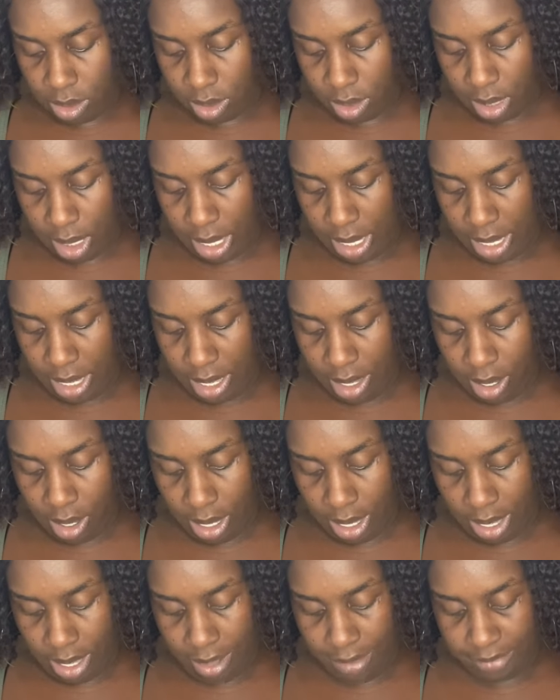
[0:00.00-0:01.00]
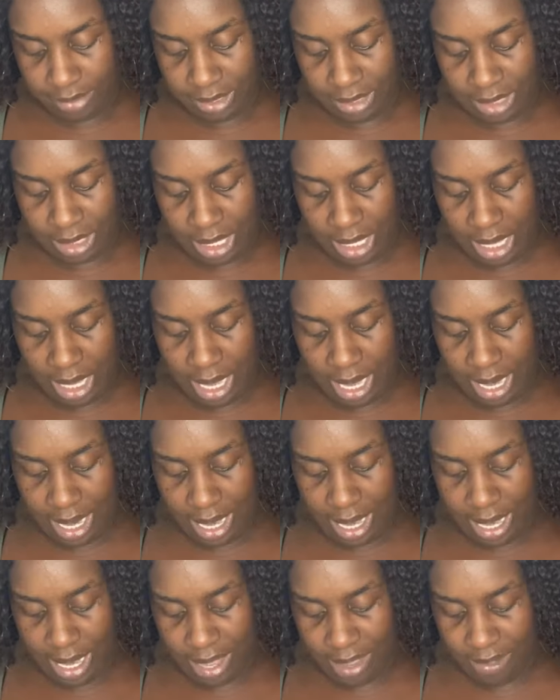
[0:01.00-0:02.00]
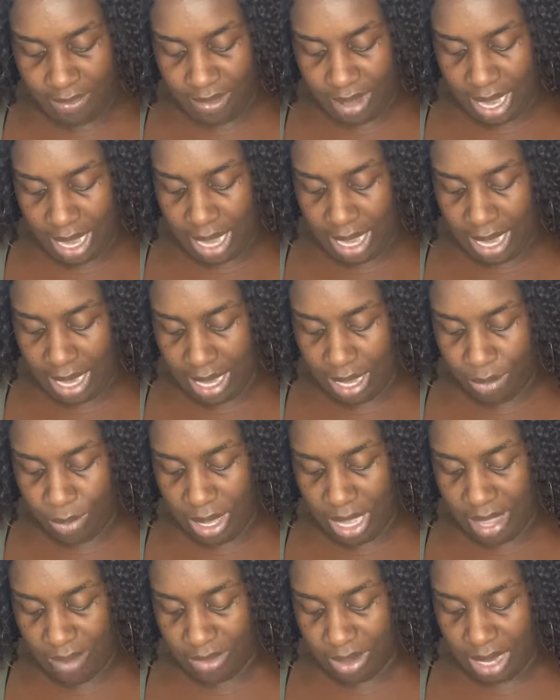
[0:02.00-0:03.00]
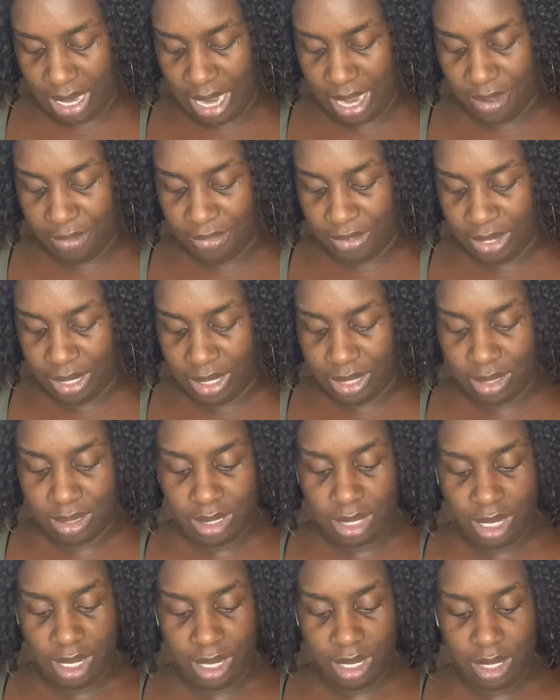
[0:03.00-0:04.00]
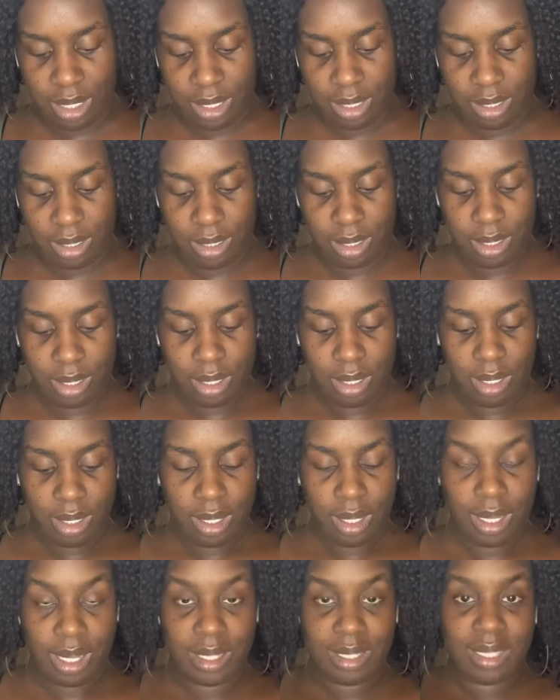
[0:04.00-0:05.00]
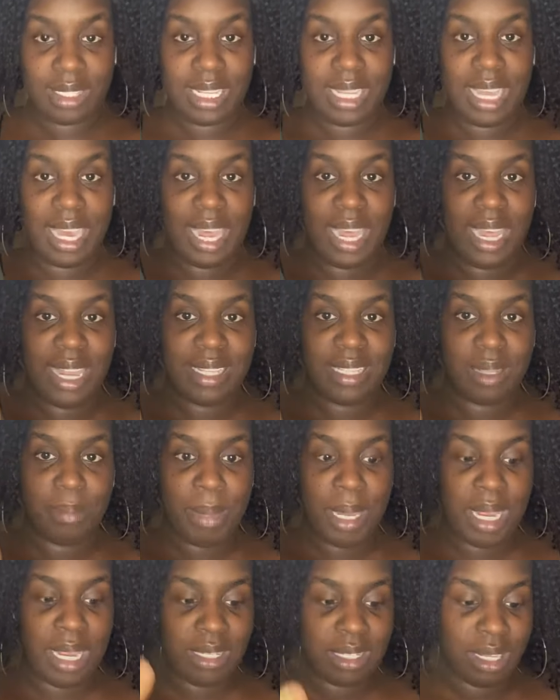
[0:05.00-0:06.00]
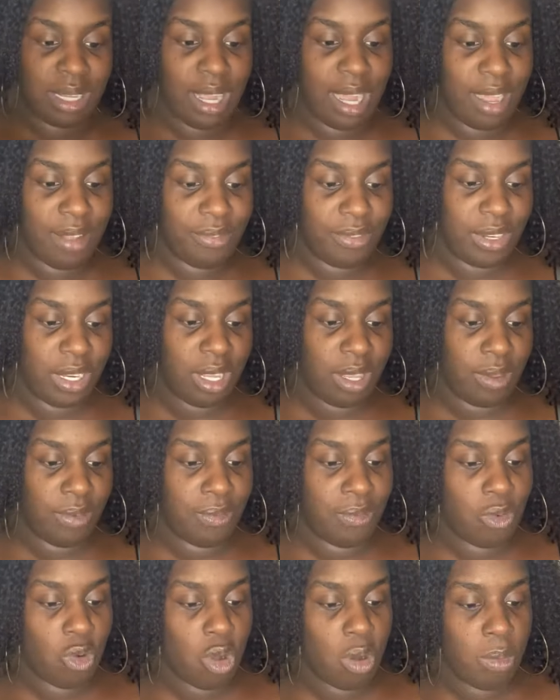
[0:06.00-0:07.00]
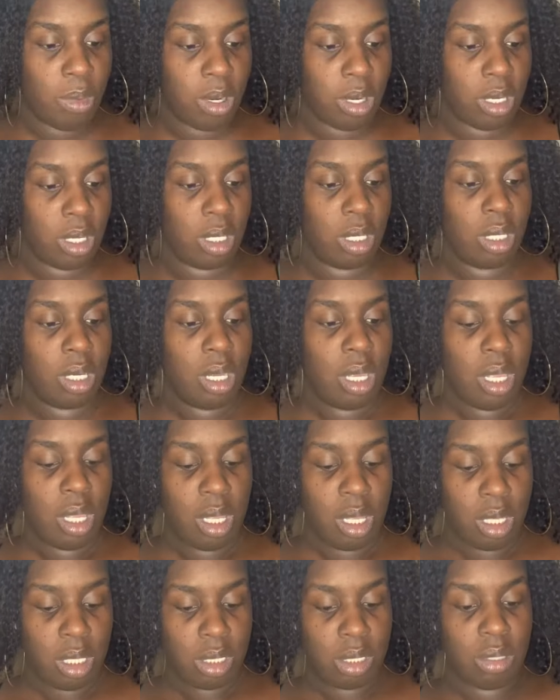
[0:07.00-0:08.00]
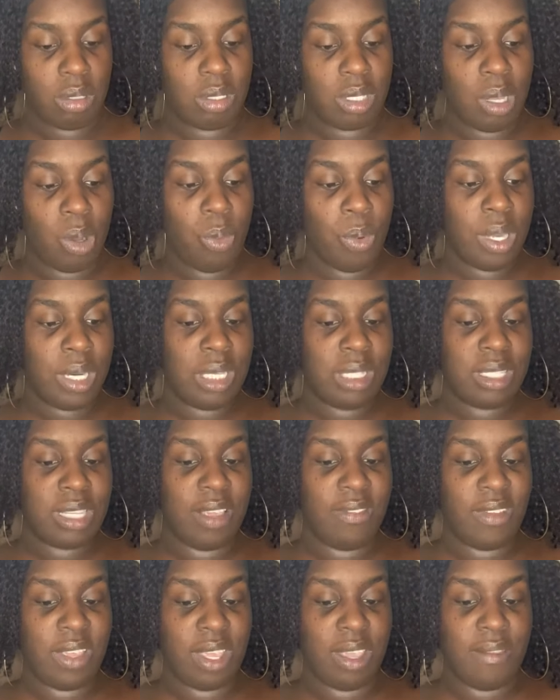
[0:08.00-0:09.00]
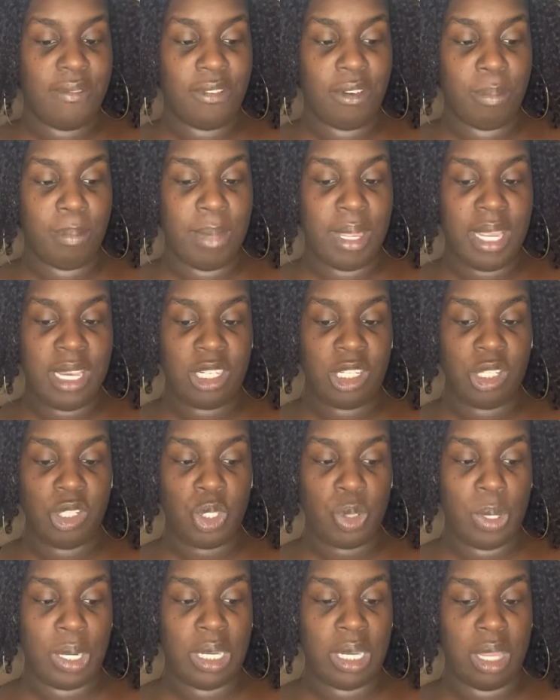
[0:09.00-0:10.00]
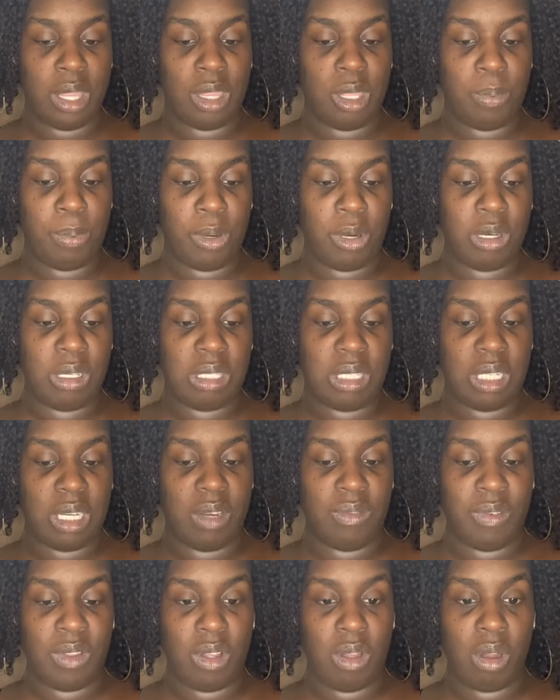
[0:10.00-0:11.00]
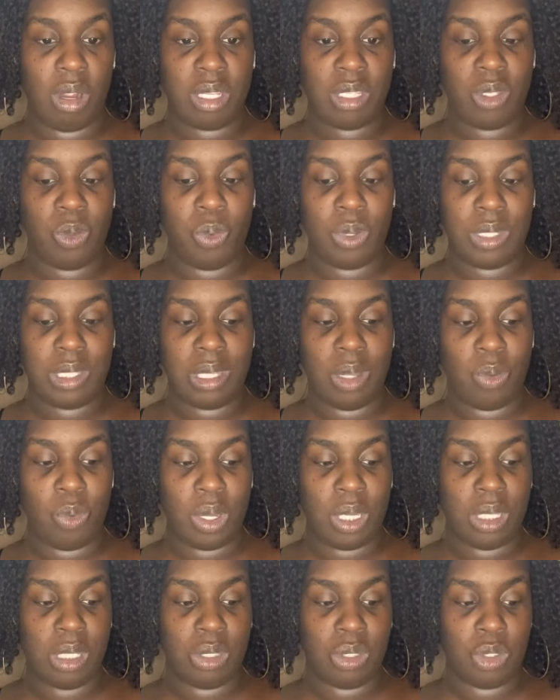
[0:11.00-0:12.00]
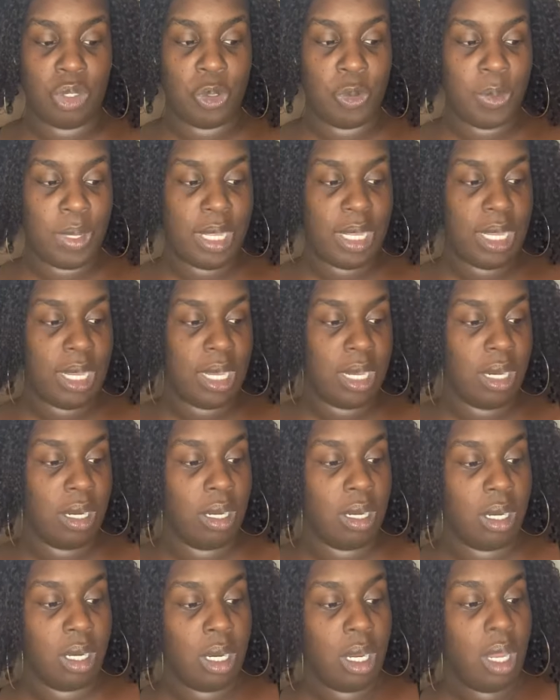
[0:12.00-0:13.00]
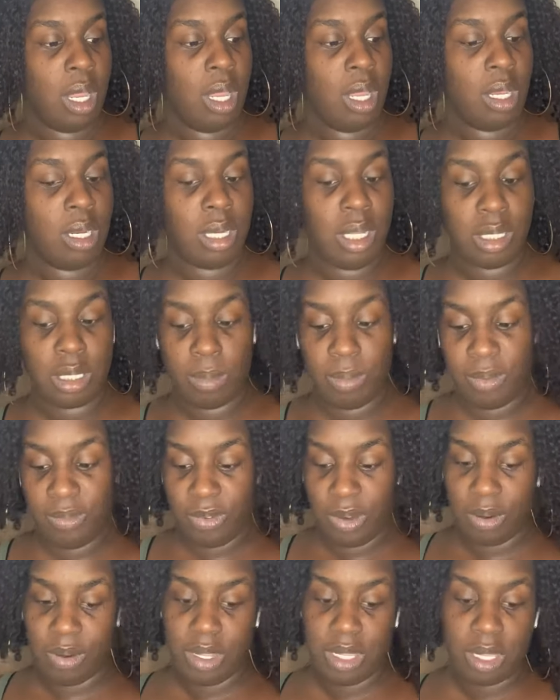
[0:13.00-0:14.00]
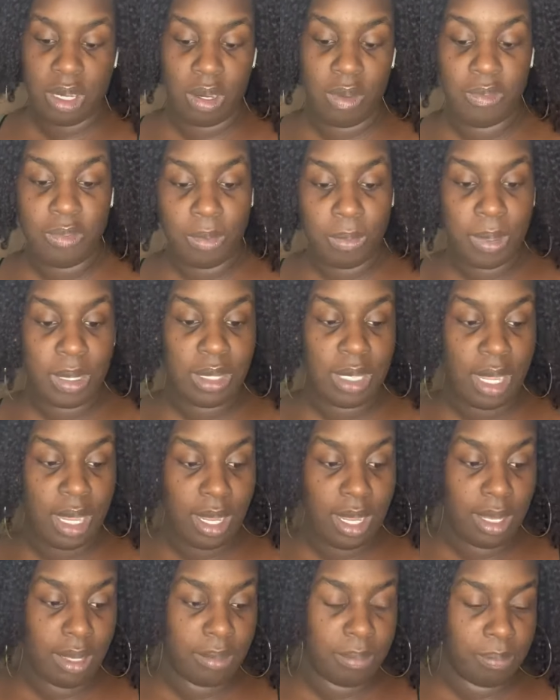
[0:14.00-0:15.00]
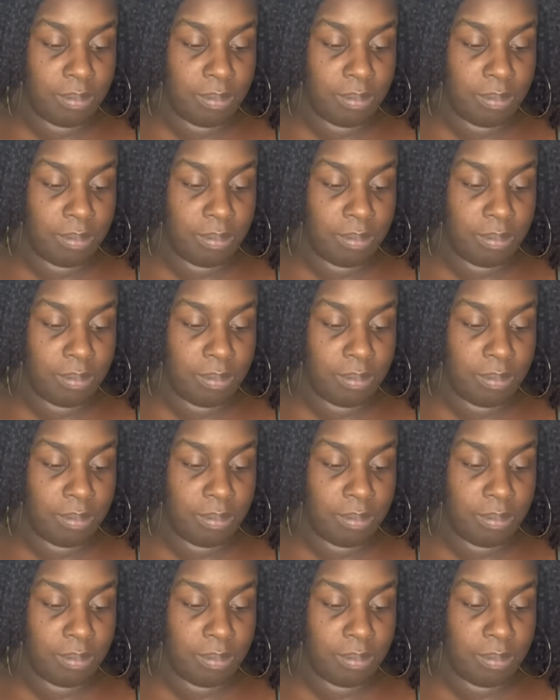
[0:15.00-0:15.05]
I have C and I have I. We have a confidence here. A CI, somebody's a confident informer. So someone is giving information to another person in regards to what someone is doing here. You need to be very careful with that.